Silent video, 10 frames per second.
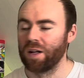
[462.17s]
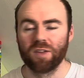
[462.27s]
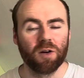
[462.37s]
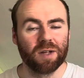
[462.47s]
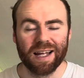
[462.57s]

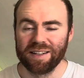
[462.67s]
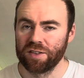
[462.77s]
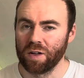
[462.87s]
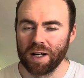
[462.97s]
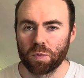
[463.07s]
Don't get
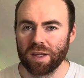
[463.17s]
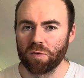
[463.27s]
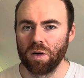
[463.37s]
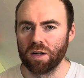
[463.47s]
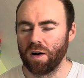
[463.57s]
excited with this
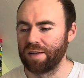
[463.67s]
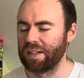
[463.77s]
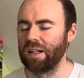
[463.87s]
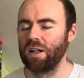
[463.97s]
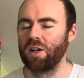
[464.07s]
one, guys. A
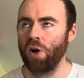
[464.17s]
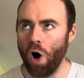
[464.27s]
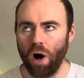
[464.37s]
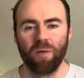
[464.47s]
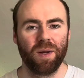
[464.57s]

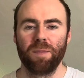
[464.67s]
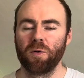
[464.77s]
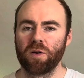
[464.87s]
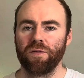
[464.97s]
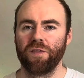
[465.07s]
lot of people
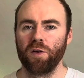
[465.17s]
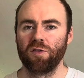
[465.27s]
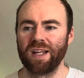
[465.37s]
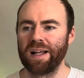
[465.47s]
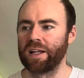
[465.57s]
confuse
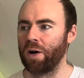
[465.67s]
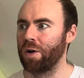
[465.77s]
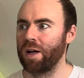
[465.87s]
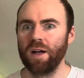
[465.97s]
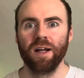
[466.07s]
that and go,
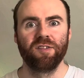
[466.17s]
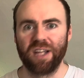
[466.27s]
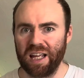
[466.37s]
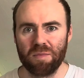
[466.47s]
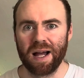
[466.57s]
it's
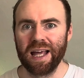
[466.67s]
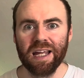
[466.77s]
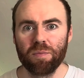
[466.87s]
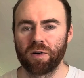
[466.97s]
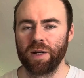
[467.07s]

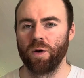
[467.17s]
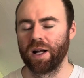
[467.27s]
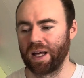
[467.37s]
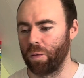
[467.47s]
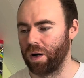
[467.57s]
DMAE
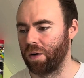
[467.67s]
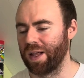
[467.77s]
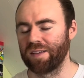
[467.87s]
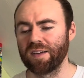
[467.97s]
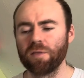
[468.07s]
pre-workout. Well,
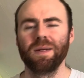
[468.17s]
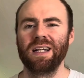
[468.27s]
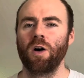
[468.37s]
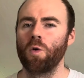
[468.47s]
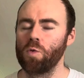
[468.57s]
that doesn't mean
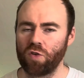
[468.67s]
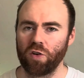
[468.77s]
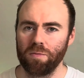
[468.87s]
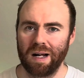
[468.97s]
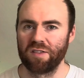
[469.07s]
all
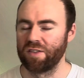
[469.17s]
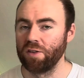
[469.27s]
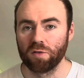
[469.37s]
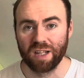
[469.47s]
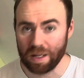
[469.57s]
too much. It's
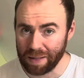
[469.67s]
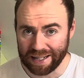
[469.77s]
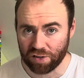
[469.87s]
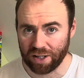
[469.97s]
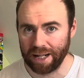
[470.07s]
not
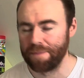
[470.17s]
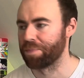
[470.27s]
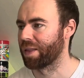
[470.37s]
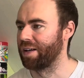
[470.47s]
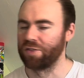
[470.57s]
DMHA,
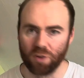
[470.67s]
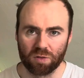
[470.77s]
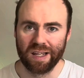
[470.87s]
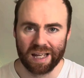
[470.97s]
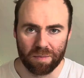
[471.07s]
it's not
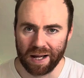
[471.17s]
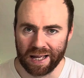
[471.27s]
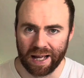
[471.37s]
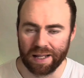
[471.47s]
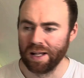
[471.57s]

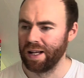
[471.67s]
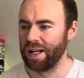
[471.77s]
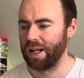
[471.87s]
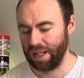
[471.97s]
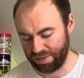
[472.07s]
DMAA.
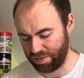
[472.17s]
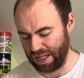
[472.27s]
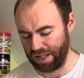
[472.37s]
It's